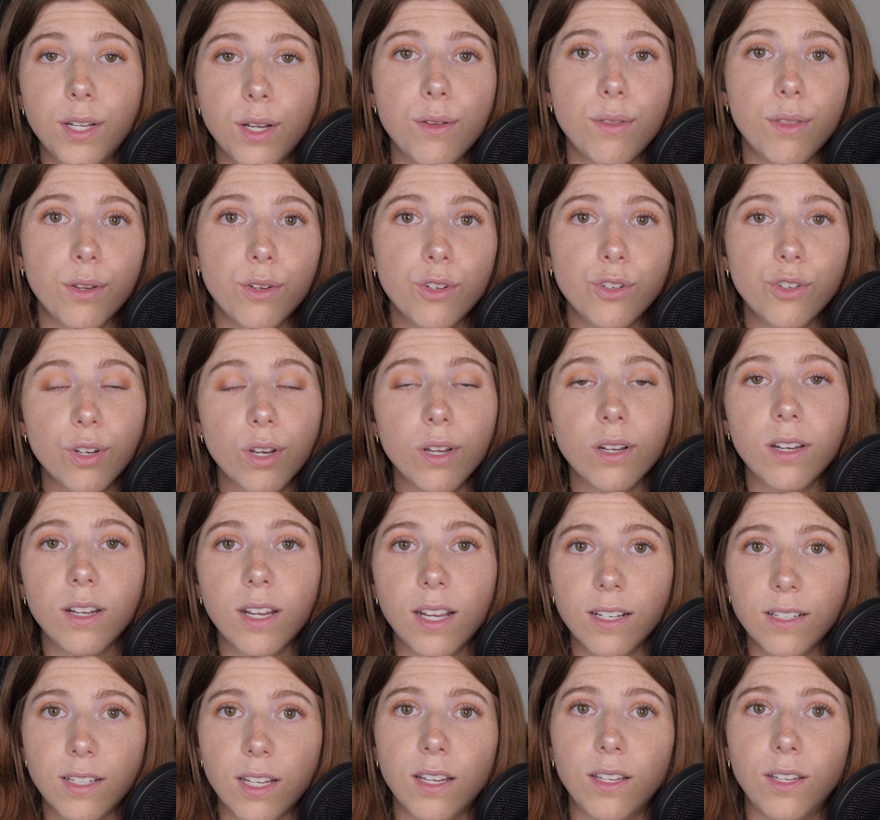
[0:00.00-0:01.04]
tooth should
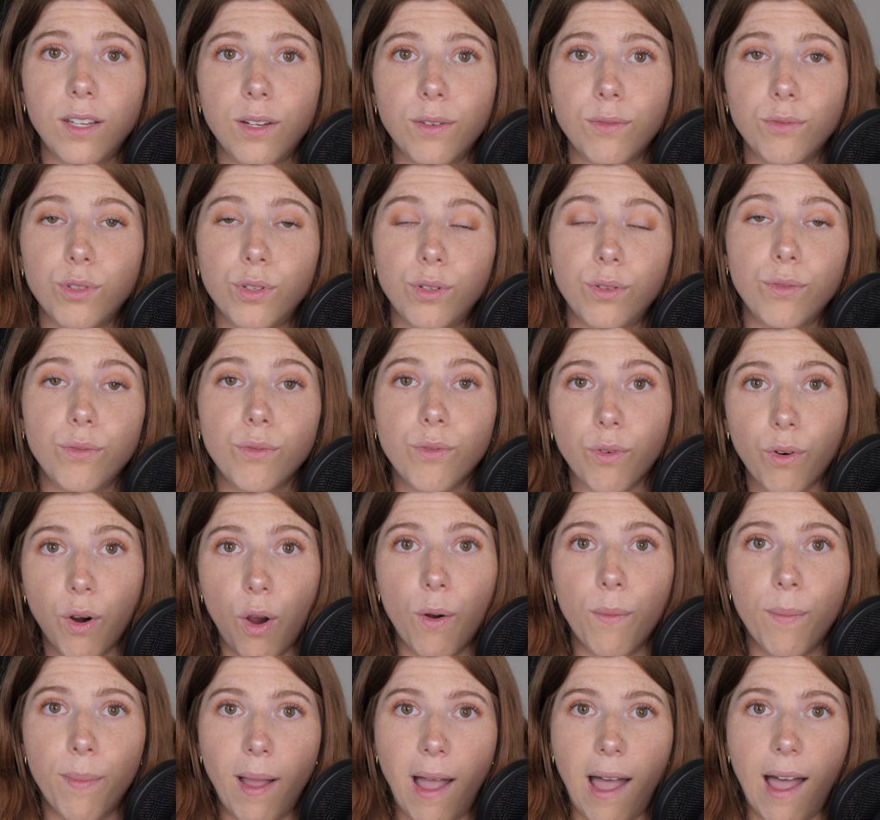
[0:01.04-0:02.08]
continue to
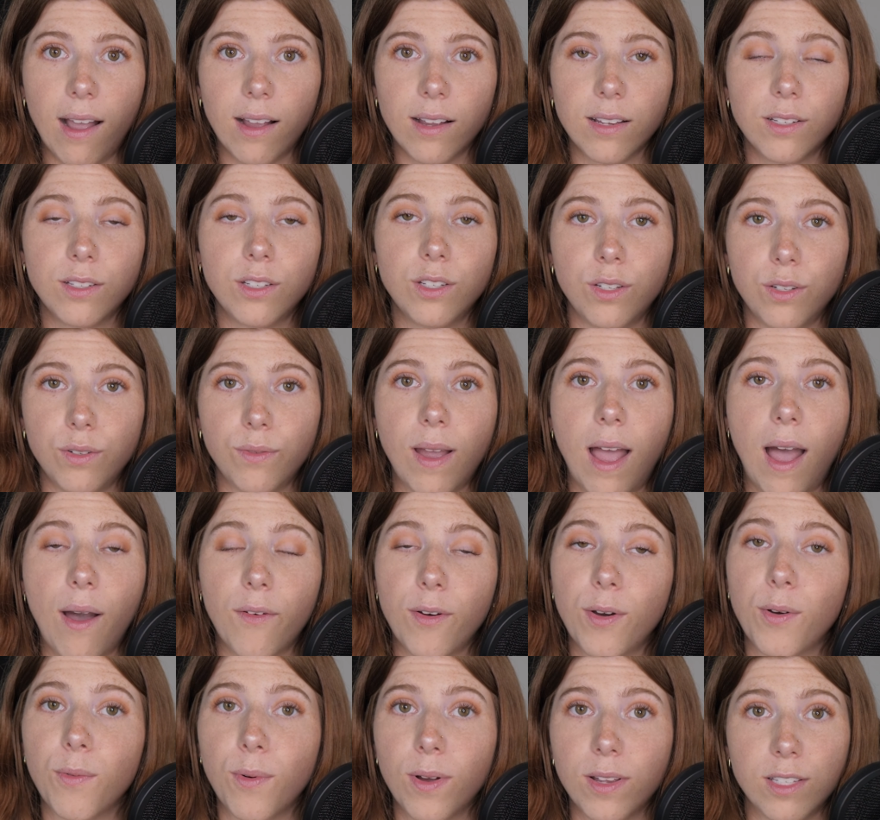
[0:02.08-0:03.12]
grow back to
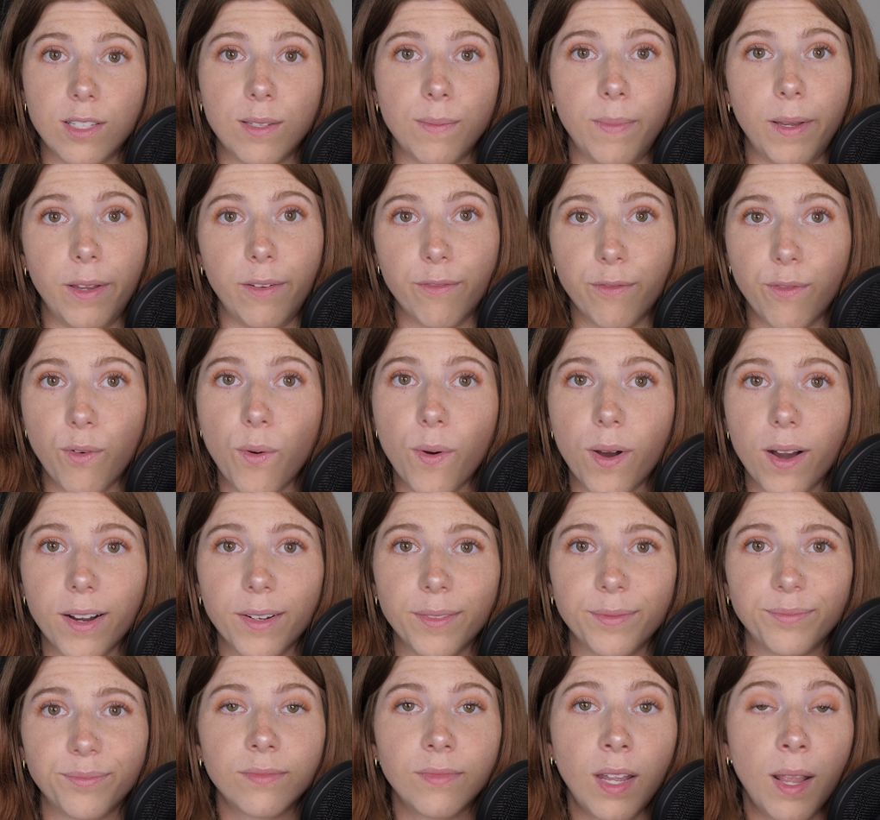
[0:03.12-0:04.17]
how it was before.
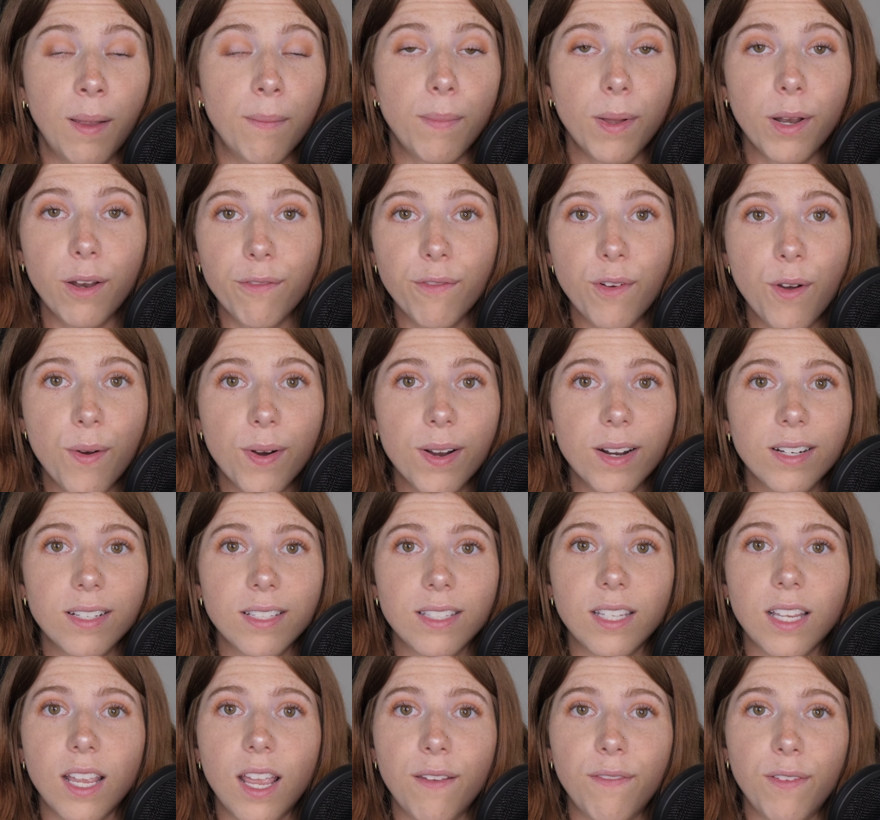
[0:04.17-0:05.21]
But of
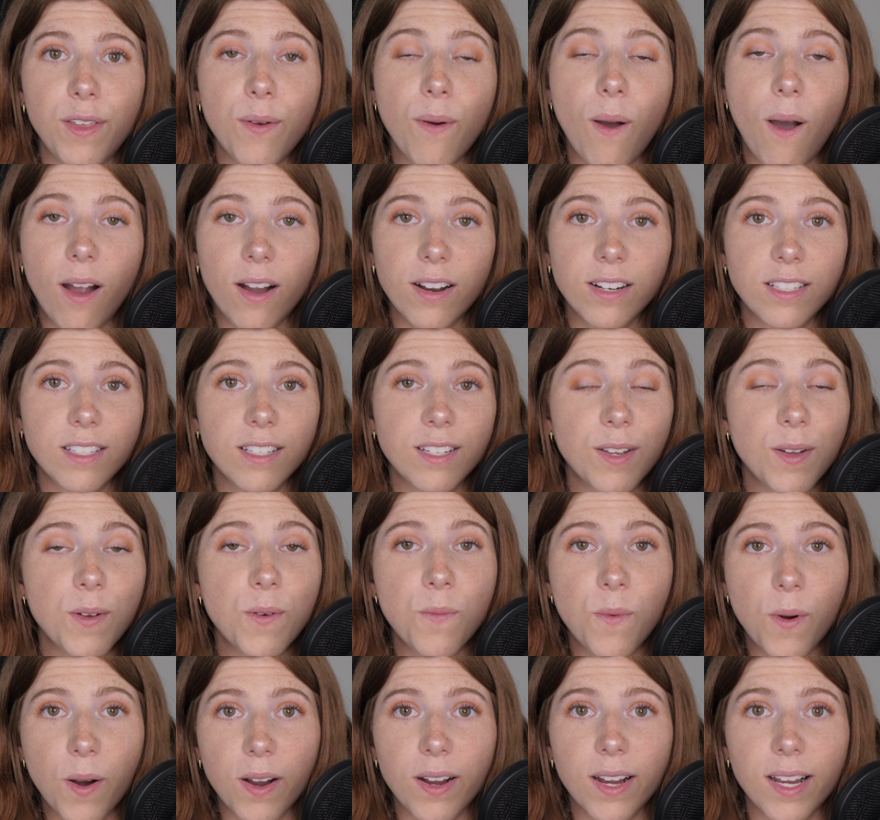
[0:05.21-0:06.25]
course, if you are
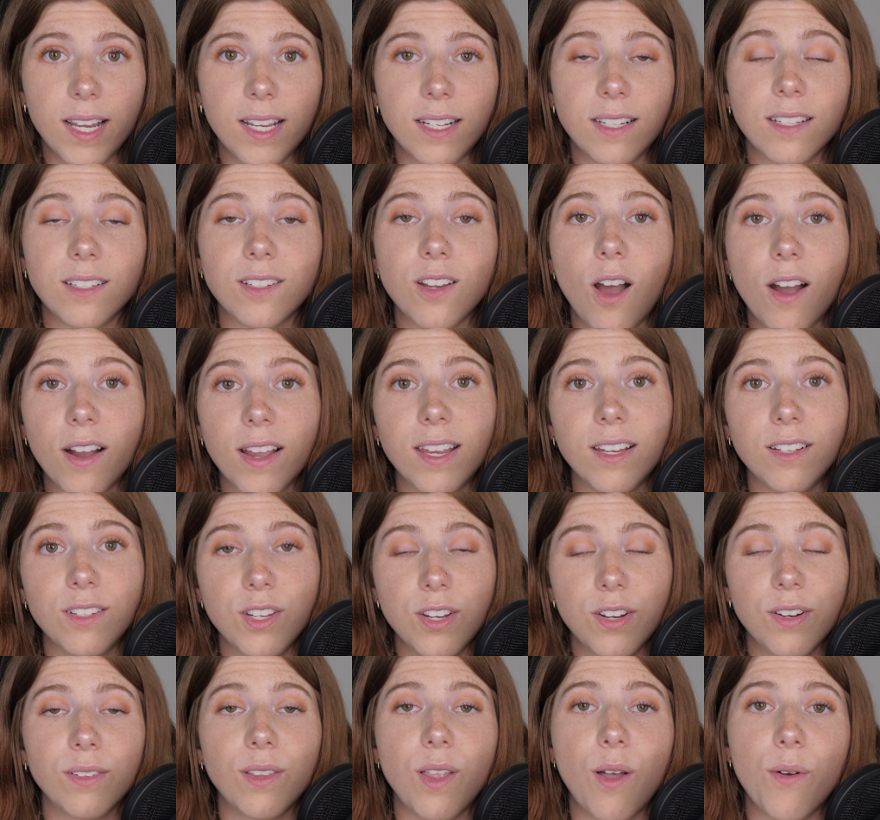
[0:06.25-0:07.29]
still worried, talking
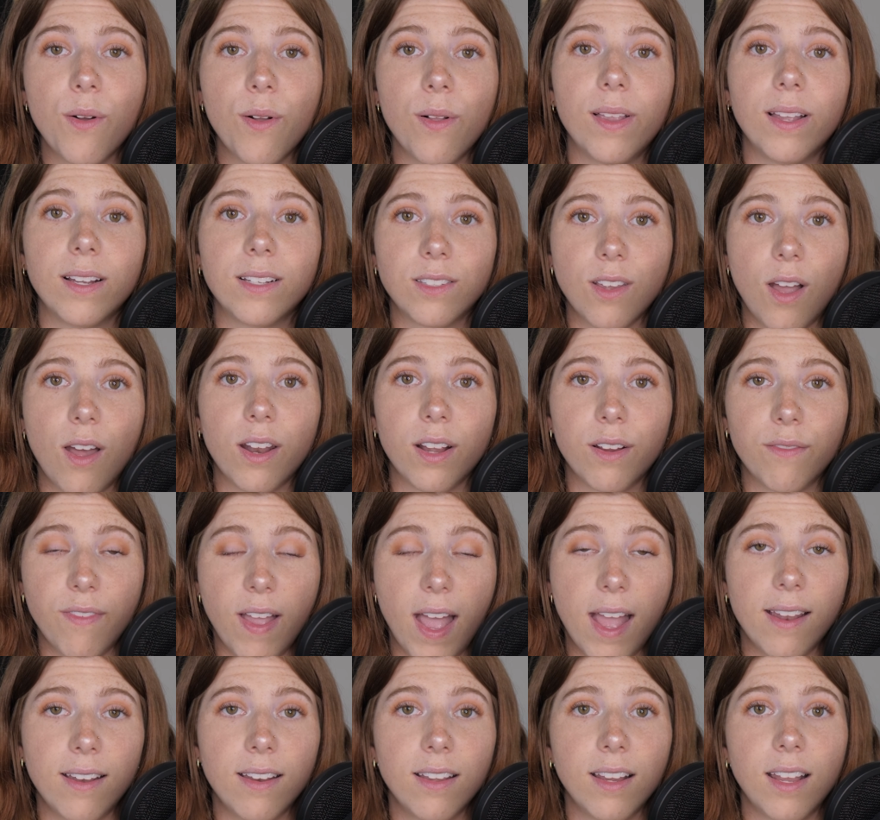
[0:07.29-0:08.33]
to your local exotic
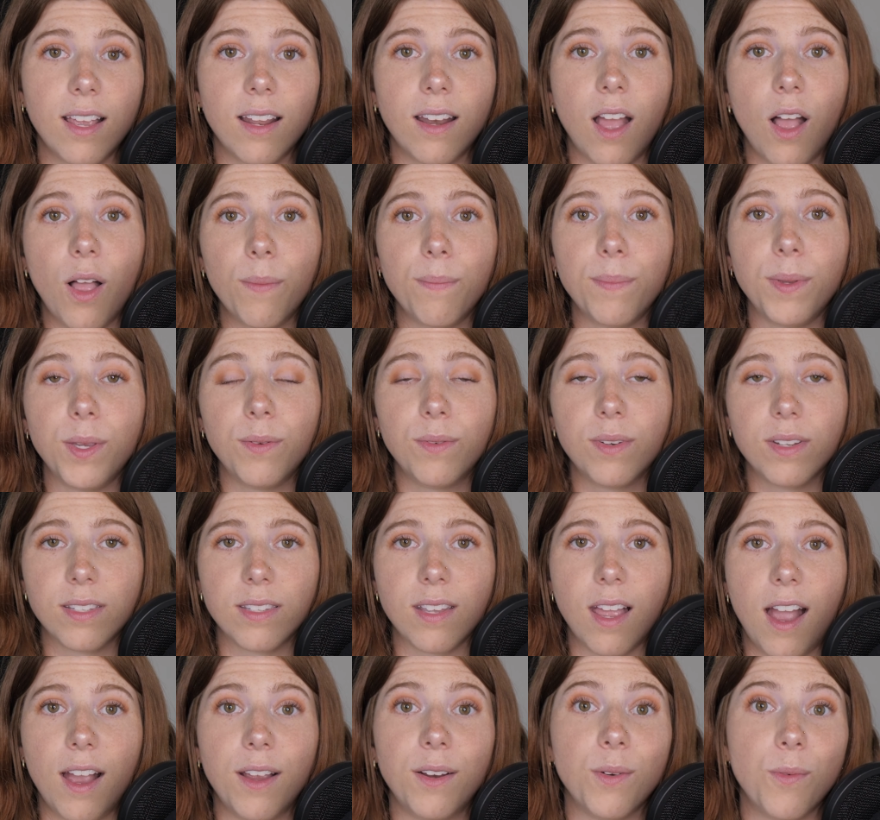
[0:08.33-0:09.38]
vet can help you
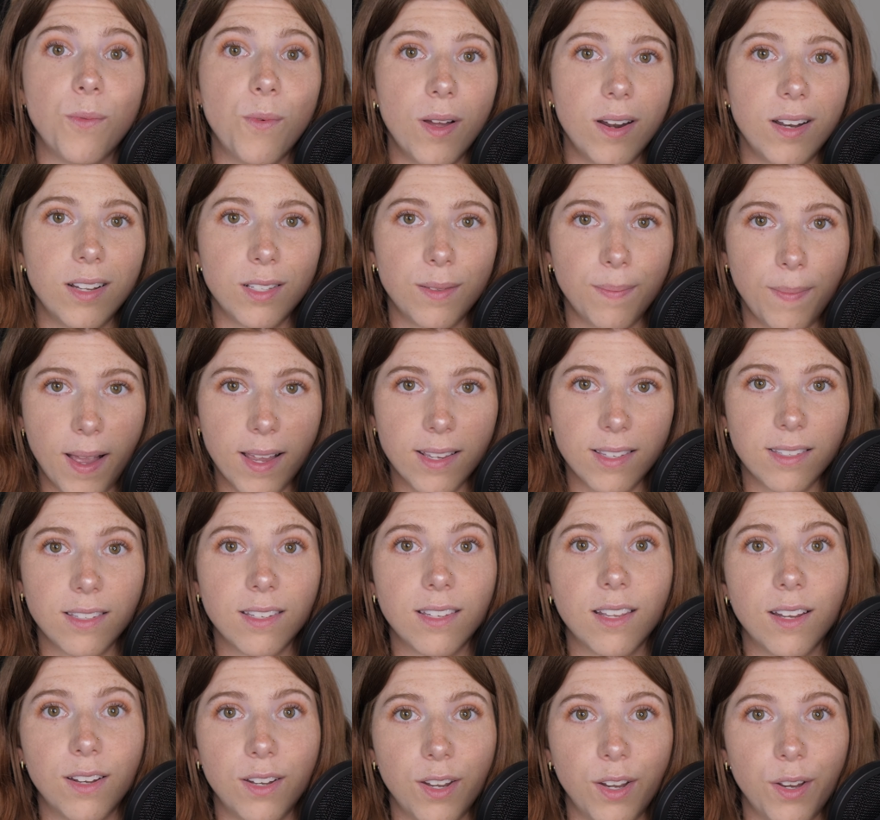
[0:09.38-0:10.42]
decide what is best
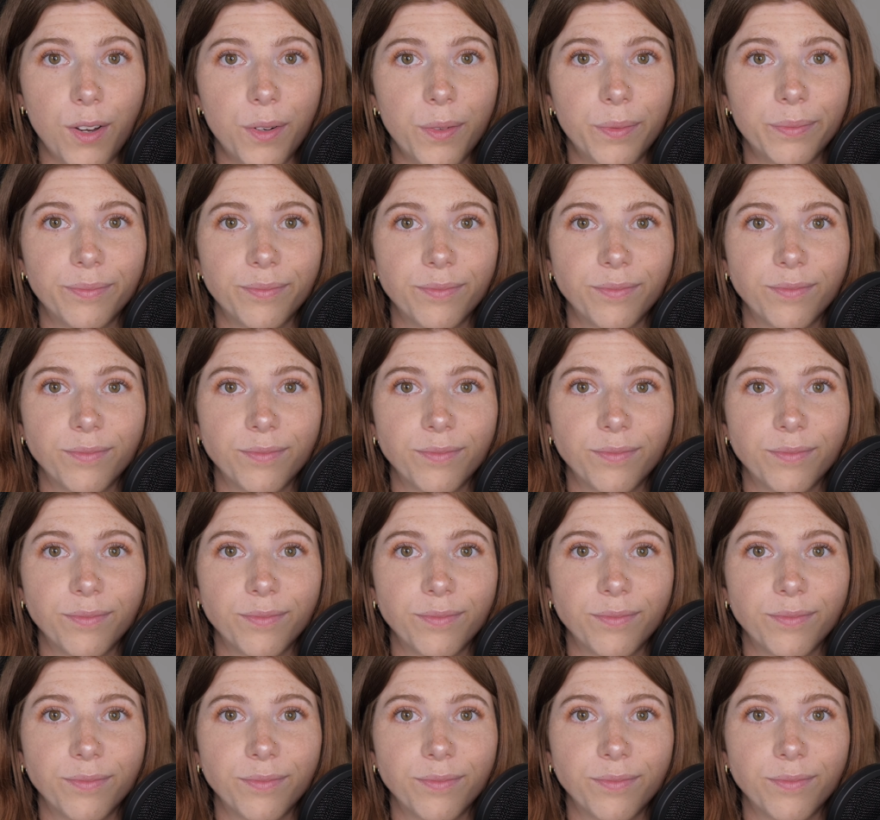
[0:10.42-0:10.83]
to do.